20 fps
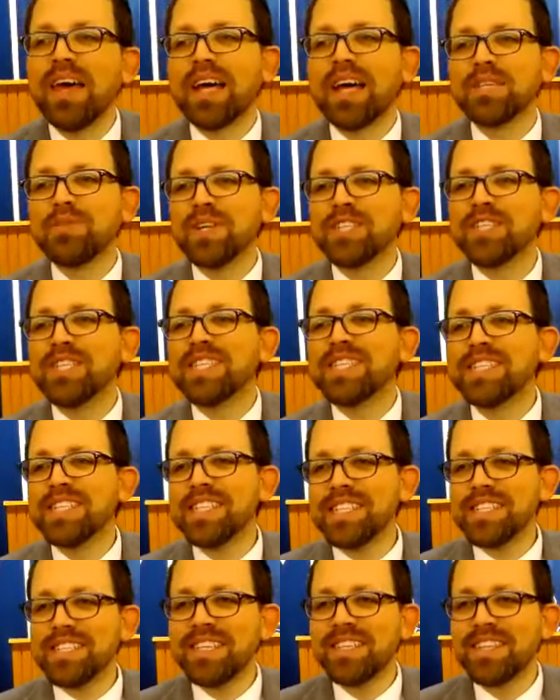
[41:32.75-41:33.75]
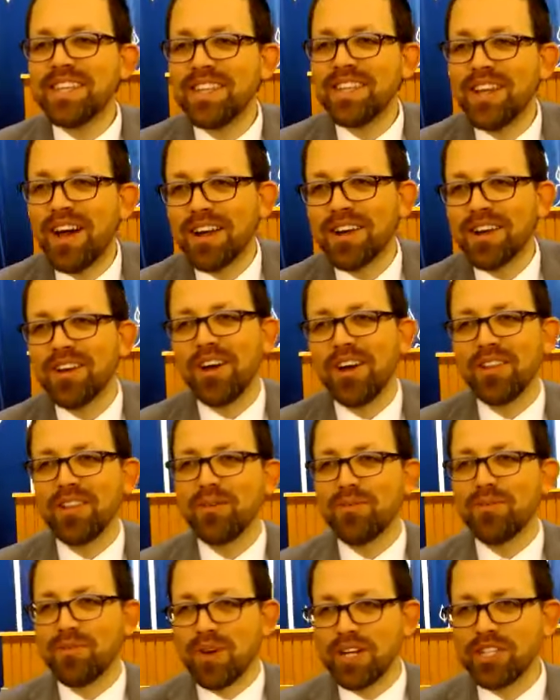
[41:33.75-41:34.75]
As much as it's easy to dunk on
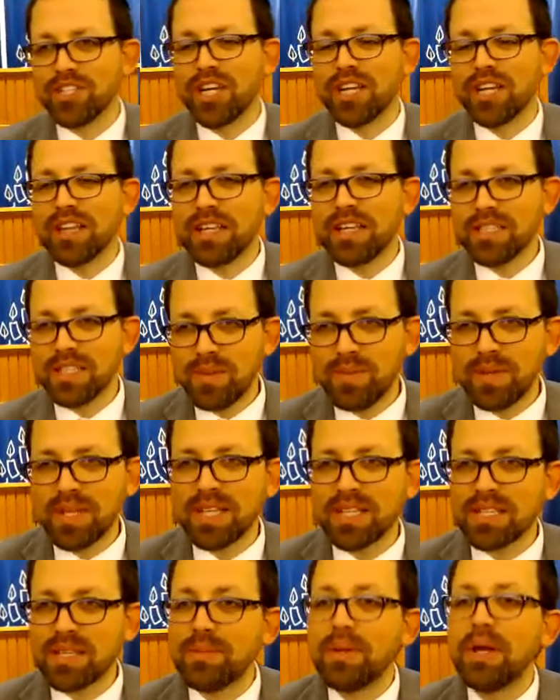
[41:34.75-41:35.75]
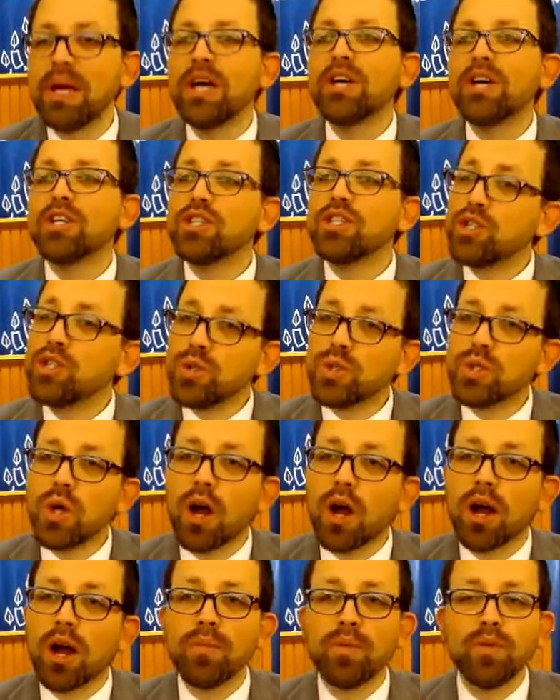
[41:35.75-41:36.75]
the French anti-Semitism, Jews
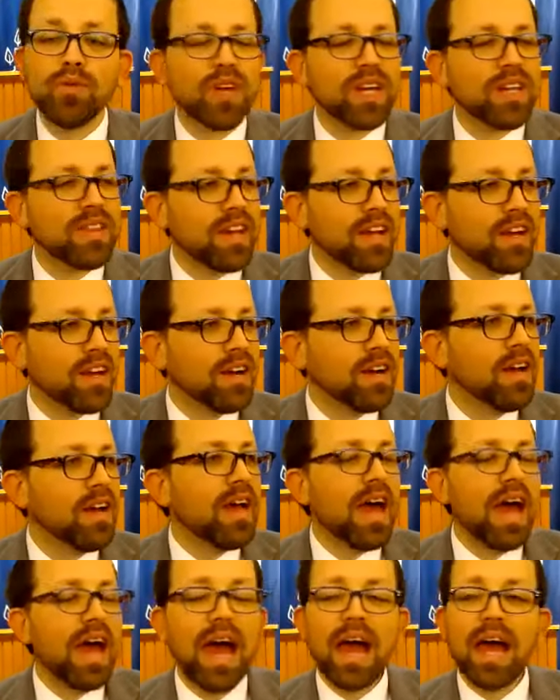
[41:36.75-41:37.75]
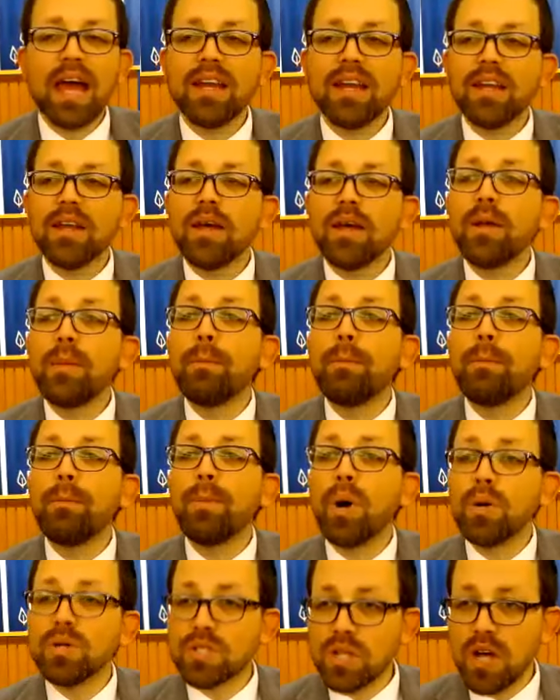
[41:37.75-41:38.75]
are moving there. And in
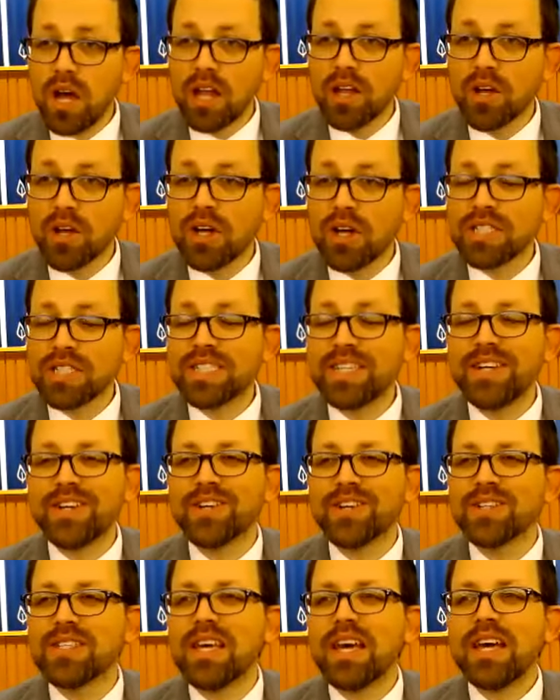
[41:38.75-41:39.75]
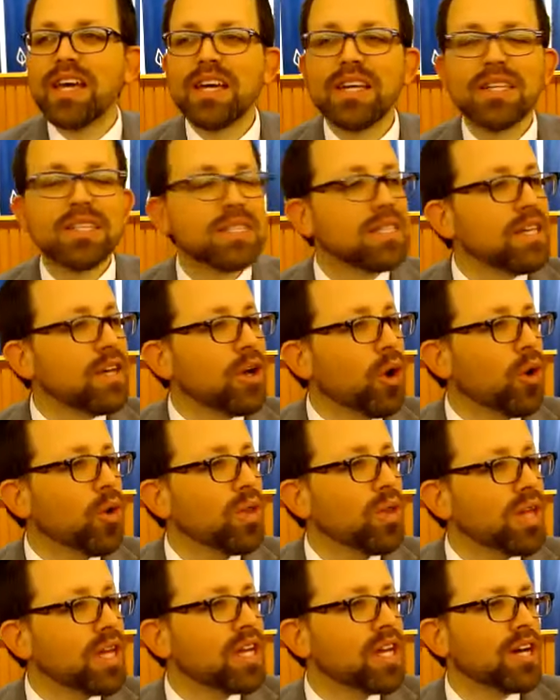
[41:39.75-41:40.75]
post-Holocaust years, it's the
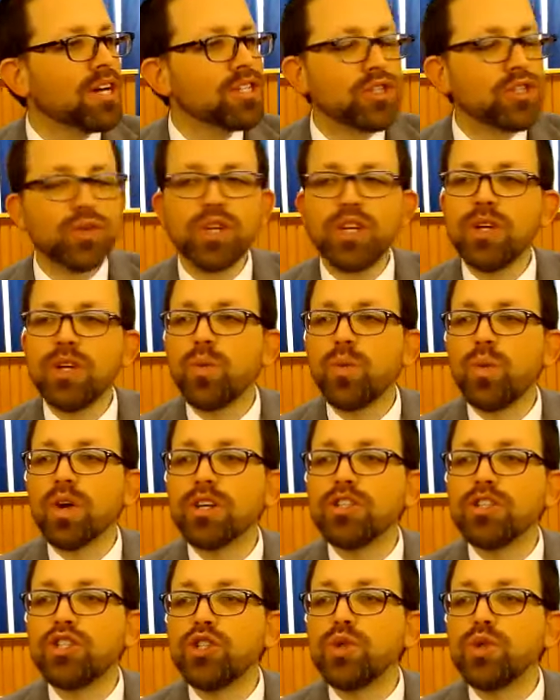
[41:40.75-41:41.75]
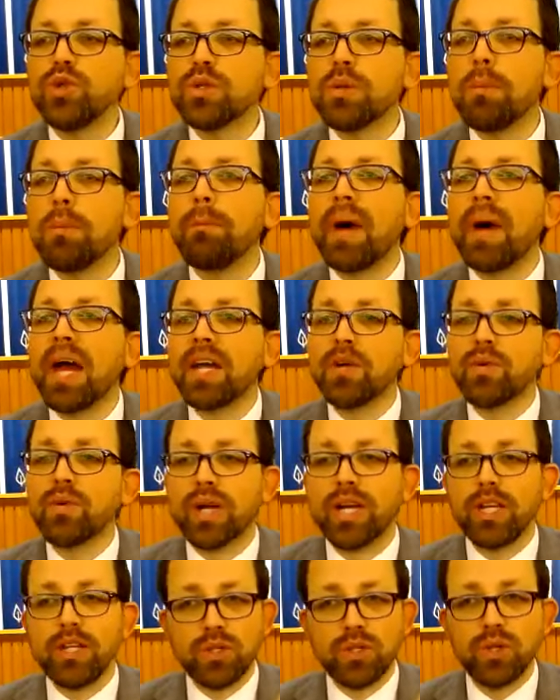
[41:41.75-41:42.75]
only country where Jews
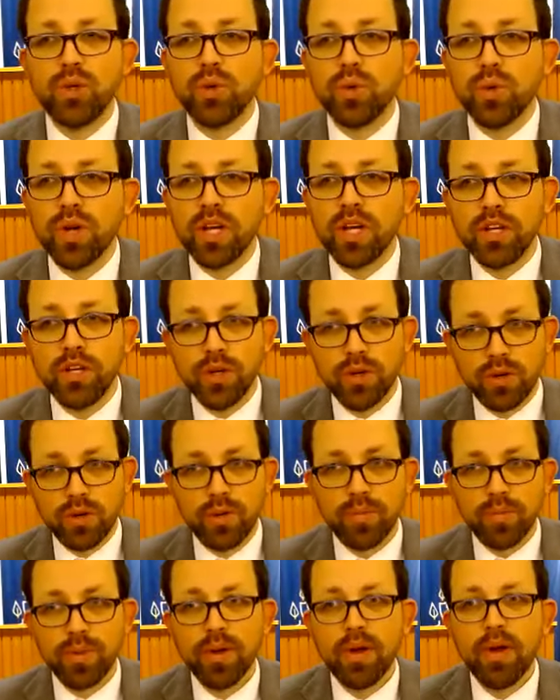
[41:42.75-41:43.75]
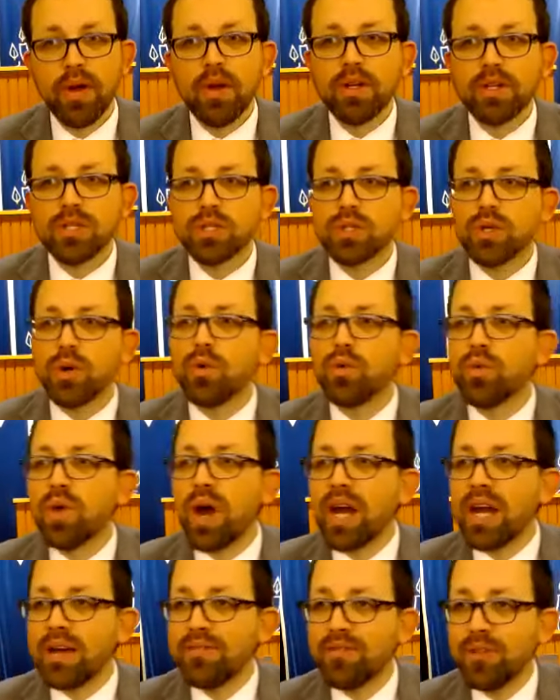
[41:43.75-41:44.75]
migrate to in Europe. So
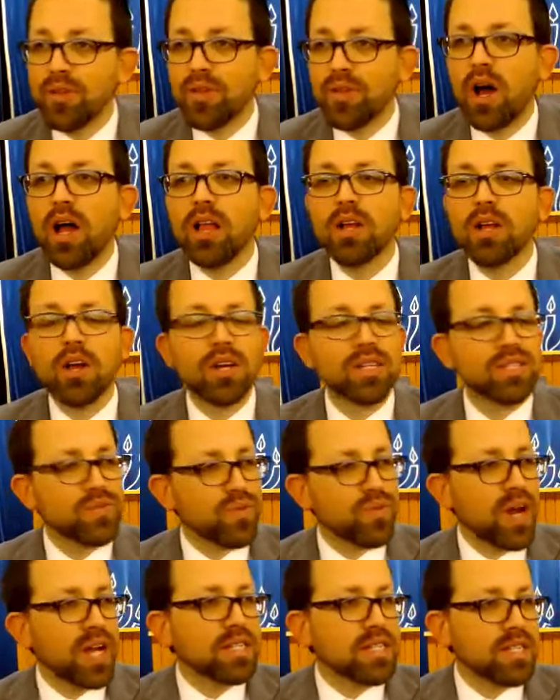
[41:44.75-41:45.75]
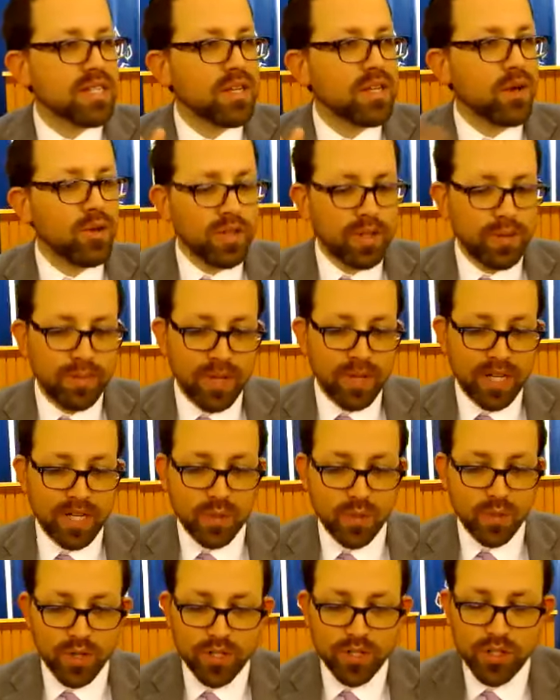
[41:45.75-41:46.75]
right after the Holocaust, France is the only
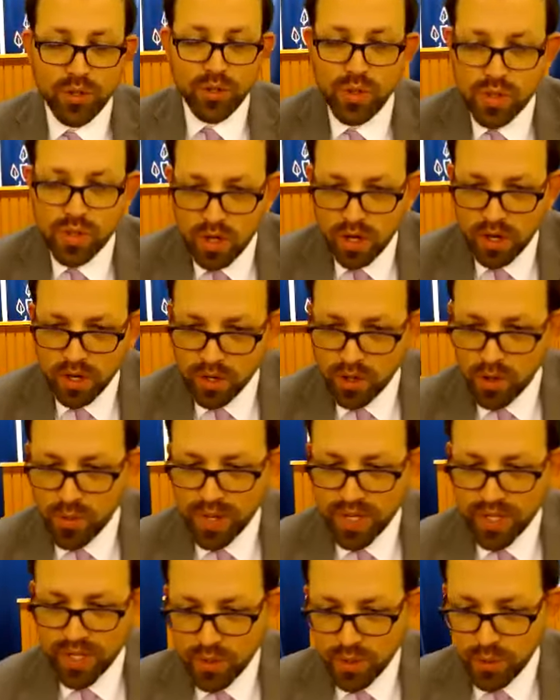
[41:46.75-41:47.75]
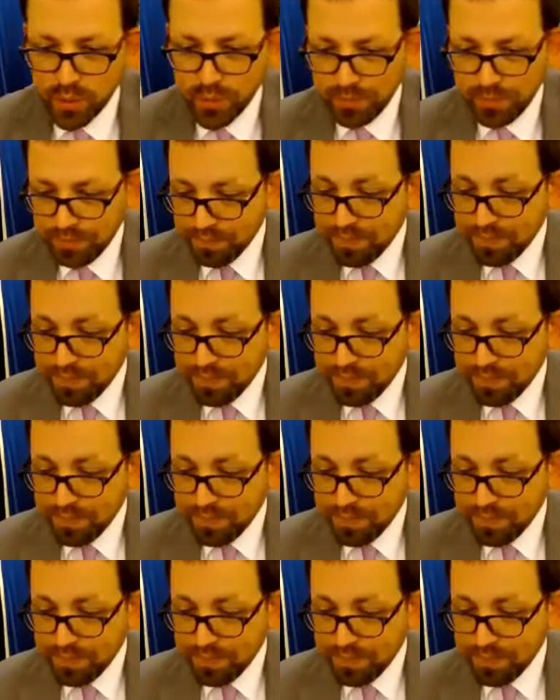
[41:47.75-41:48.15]
place where Jews are going to.